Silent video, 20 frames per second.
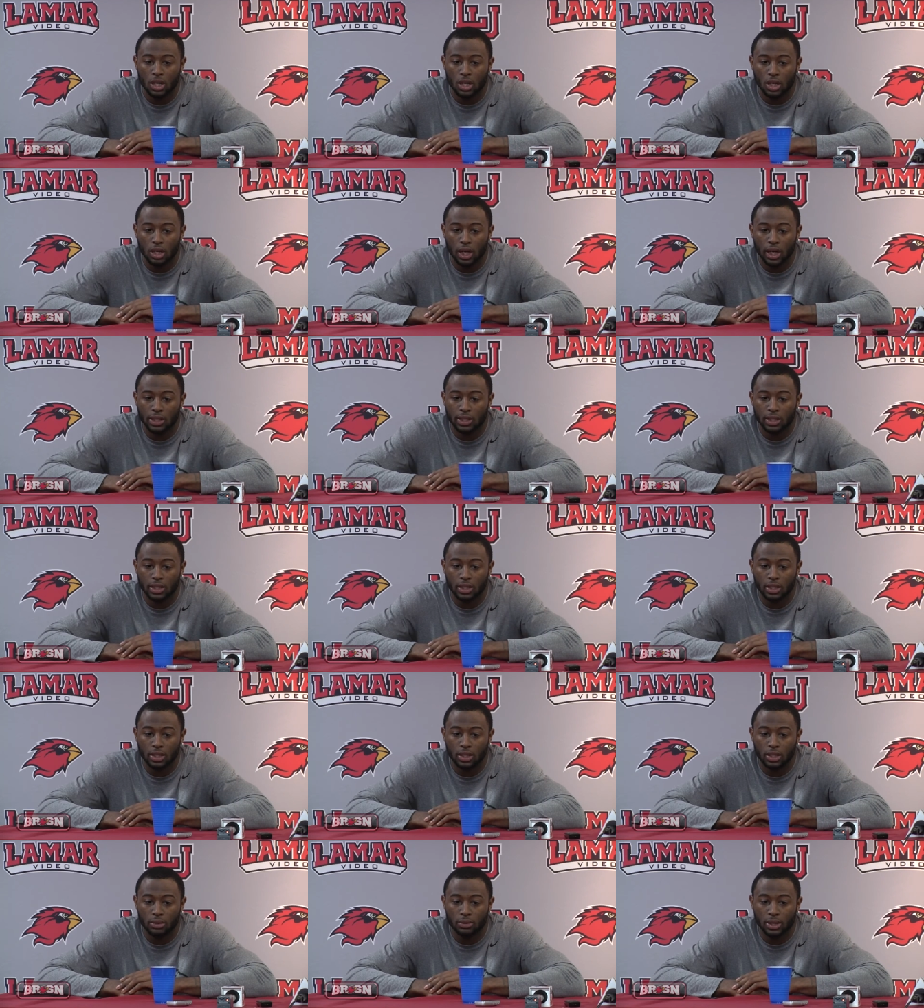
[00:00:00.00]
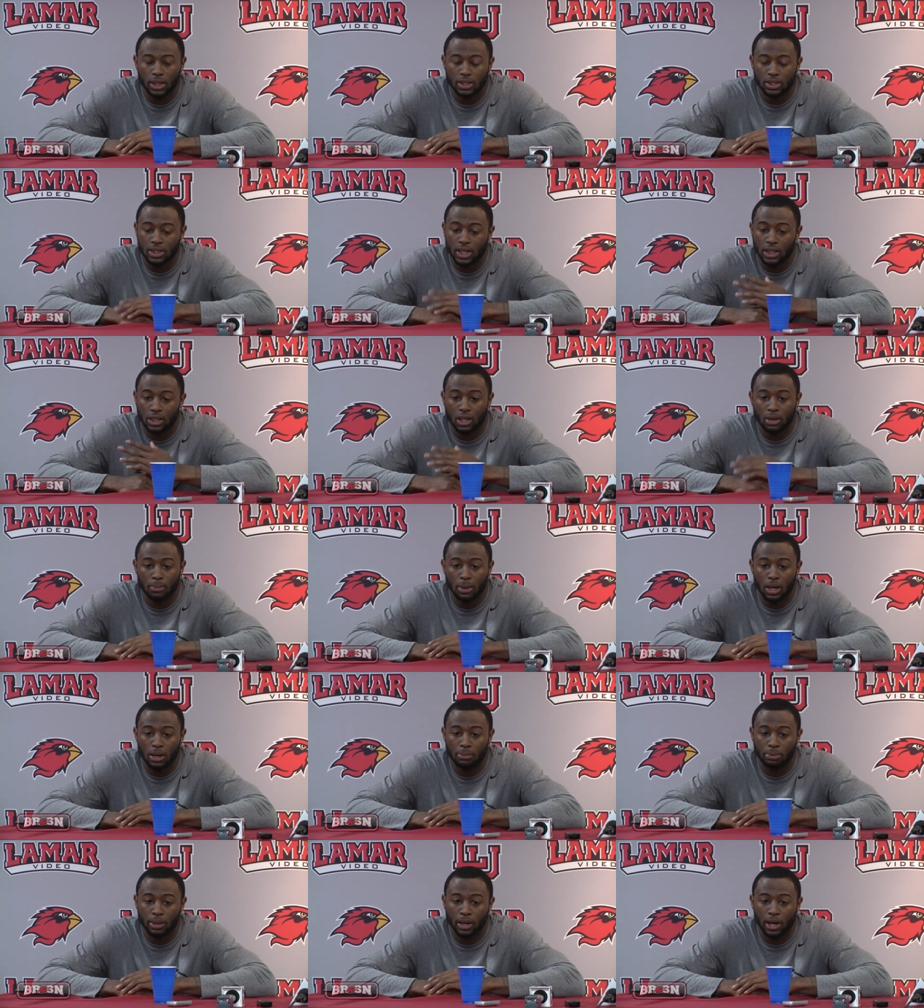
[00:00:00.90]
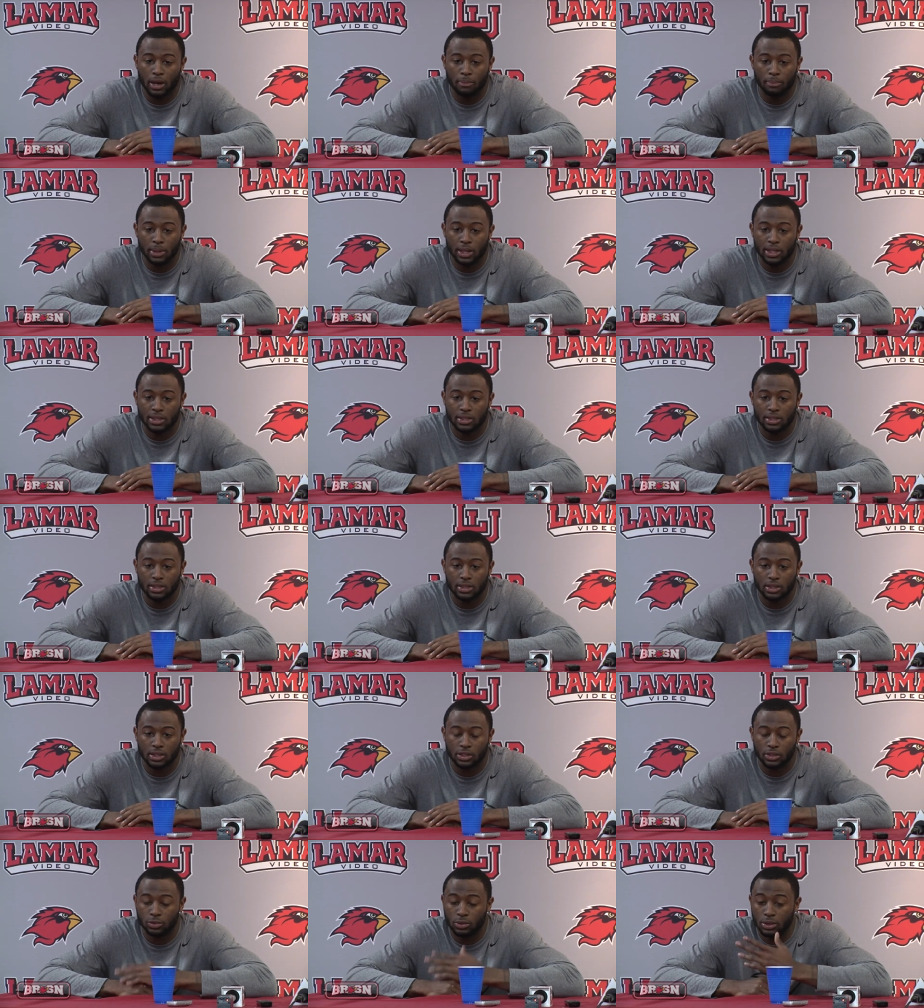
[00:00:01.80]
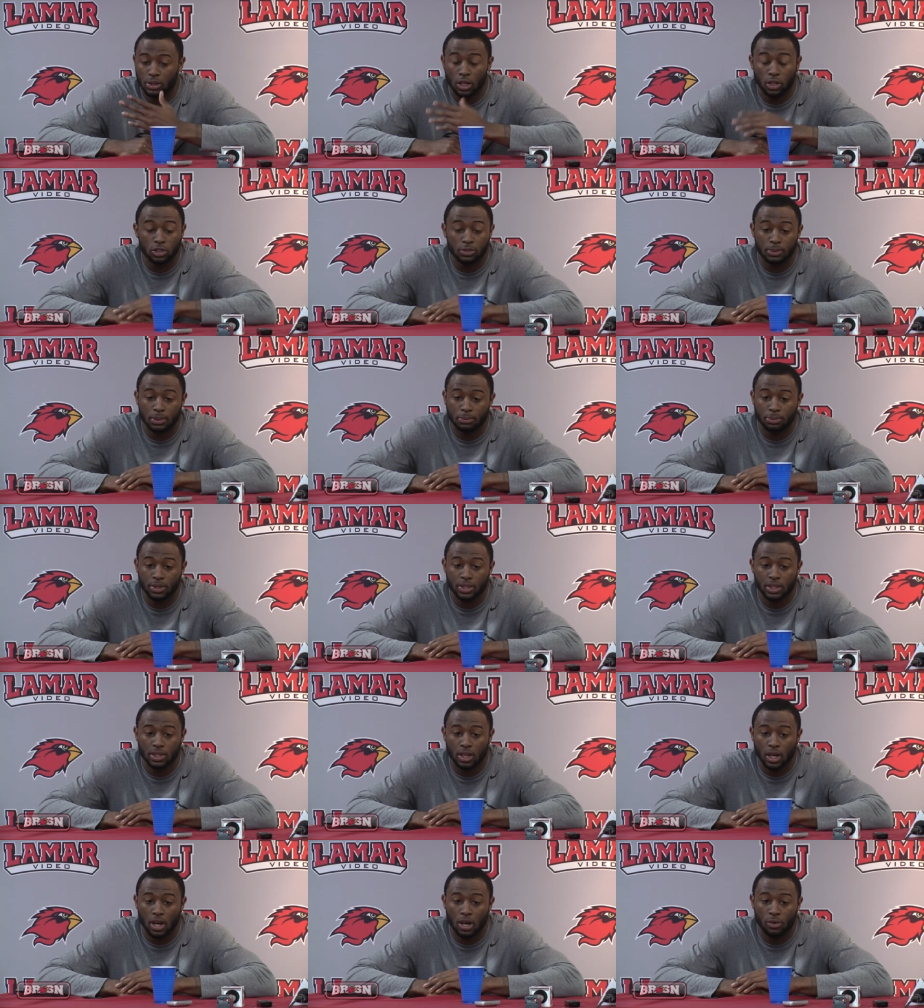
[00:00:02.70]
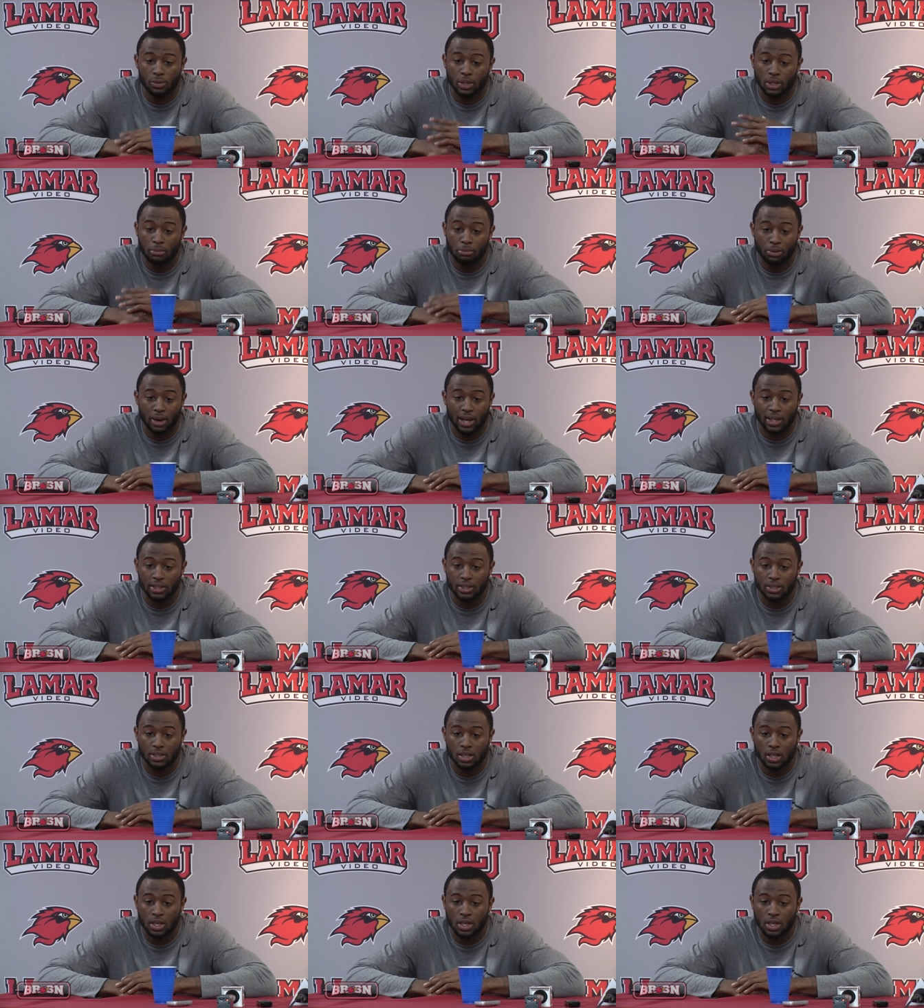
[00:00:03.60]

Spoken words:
And I think we just had to come out and play our best because Coach has been preaching that all week in practice.